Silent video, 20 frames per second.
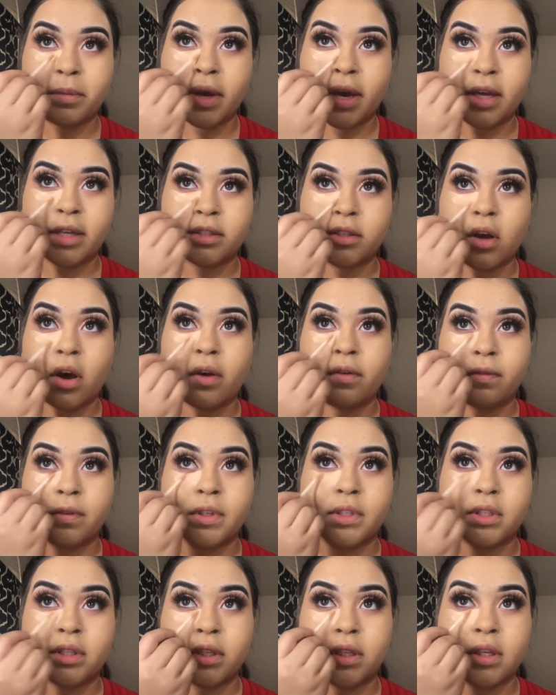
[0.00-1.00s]
As
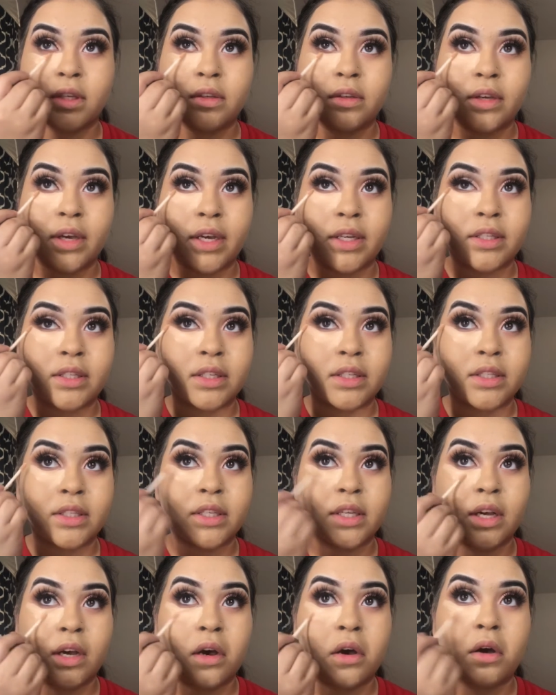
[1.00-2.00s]
obviously you guys can
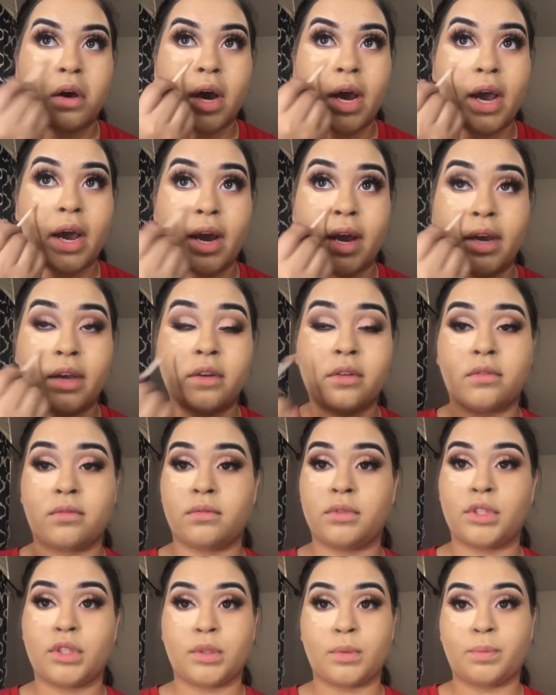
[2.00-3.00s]
tell, I don't
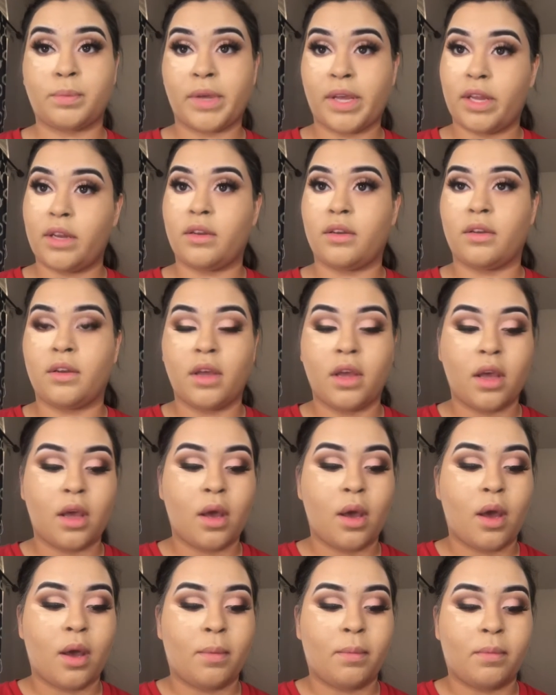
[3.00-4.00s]
spend
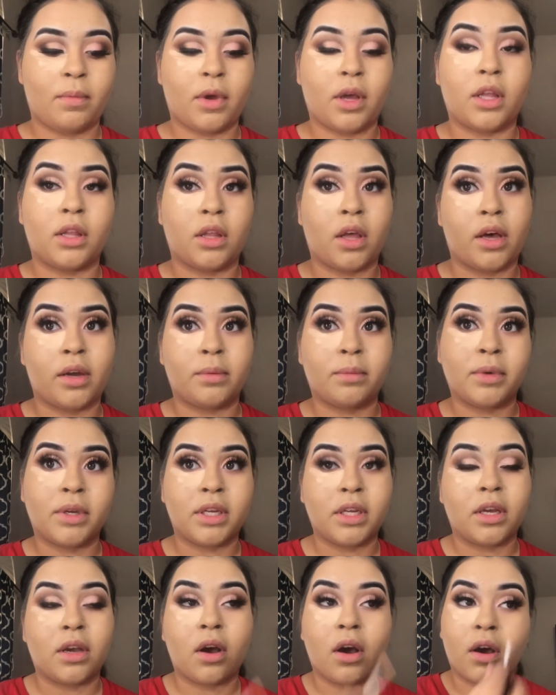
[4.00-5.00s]
a lot of
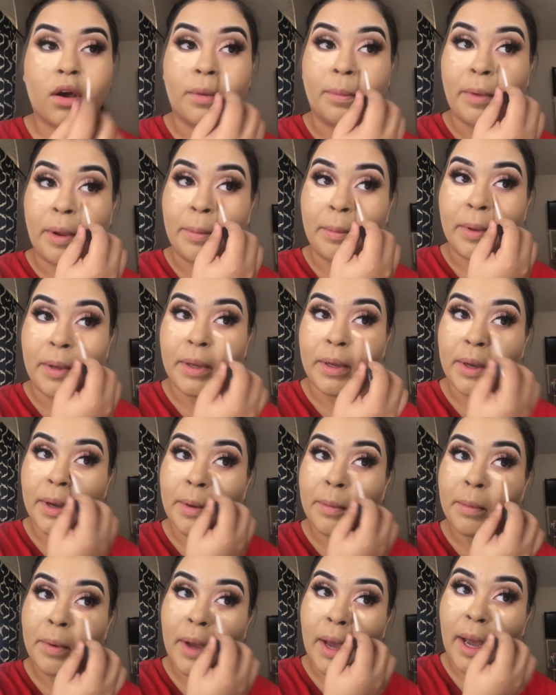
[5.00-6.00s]
money on my
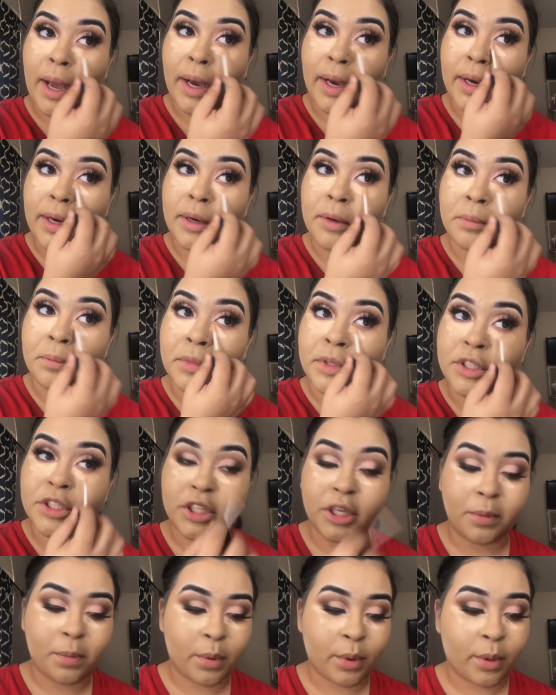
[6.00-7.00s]
makeup. The
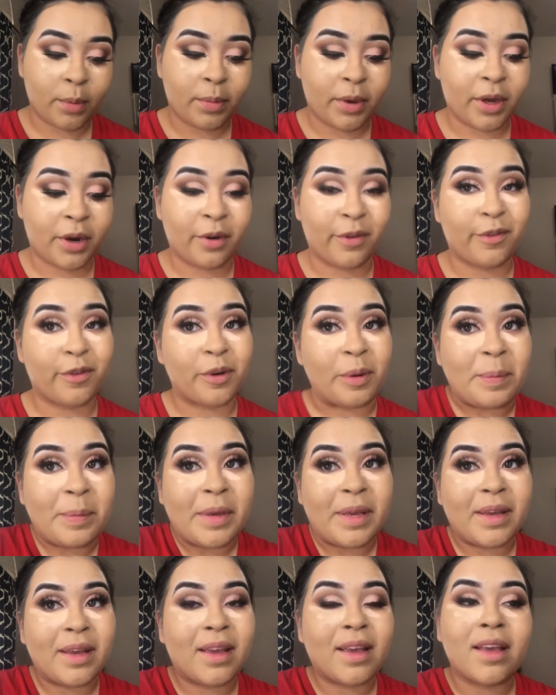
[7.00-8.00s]
cheaper the better for
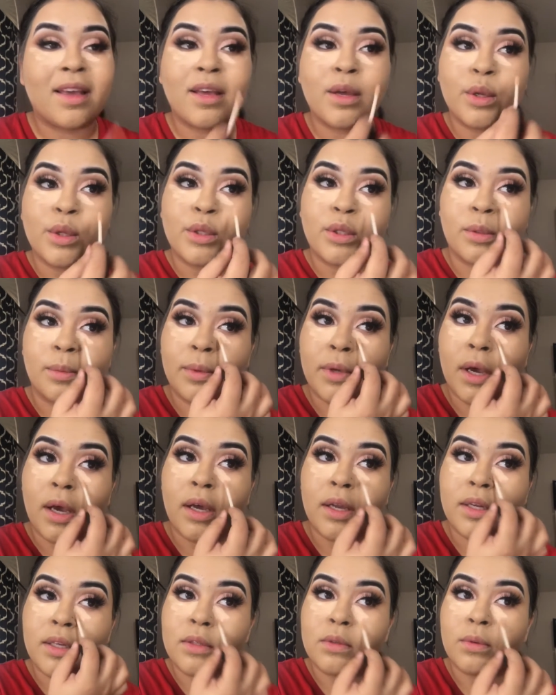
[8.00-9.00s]
me, to be
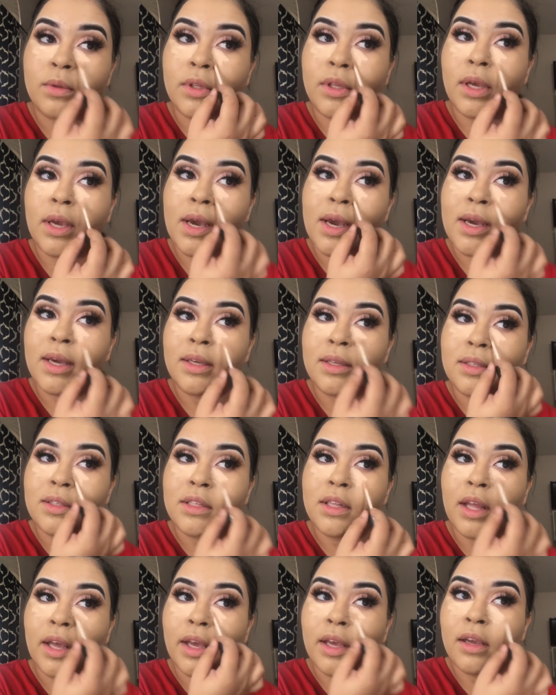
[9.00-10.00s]
honest with you guys.
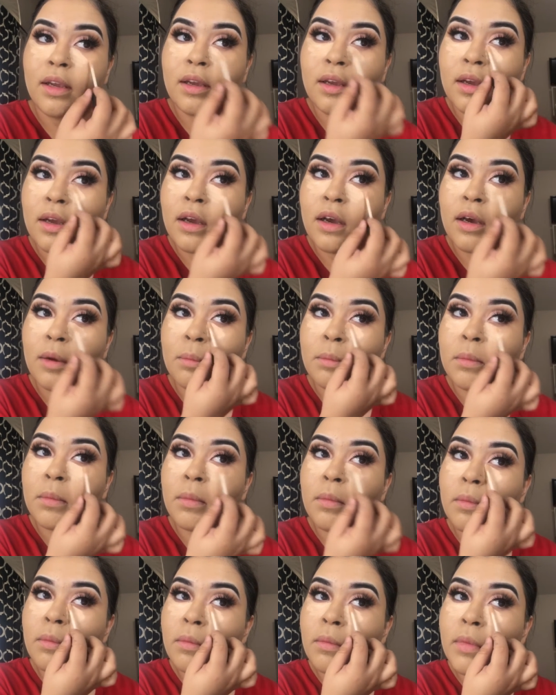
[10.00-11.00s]
Like,
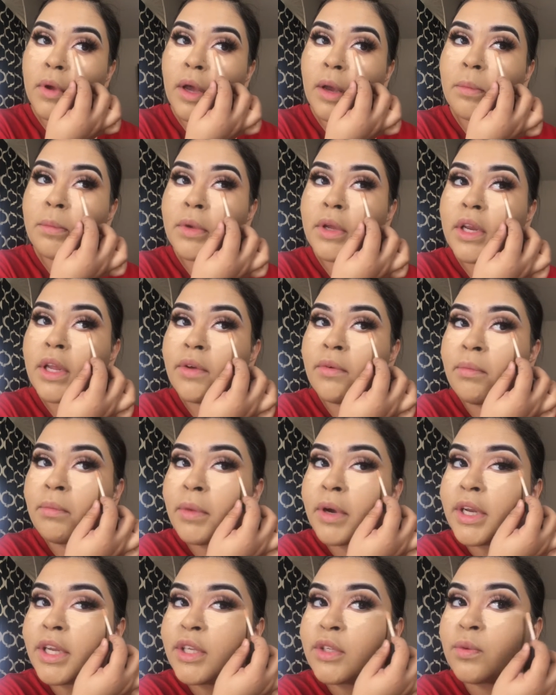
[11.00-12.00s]
I mean, if
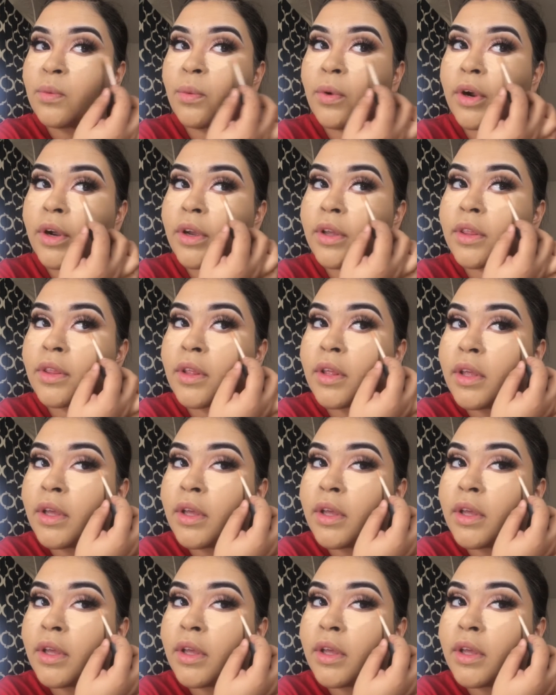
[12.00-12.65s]
money's worth